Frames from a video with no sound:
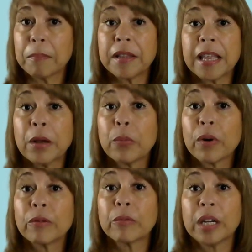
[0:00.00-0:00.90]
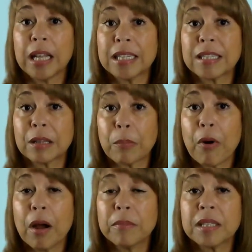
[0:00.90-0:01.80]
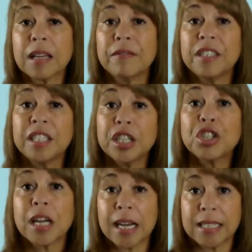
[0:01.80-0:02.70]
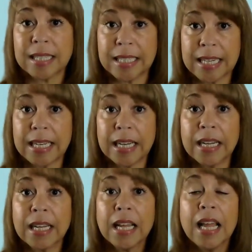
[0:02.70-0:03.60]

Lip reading: but they weren't realizing the promise of digitizing data,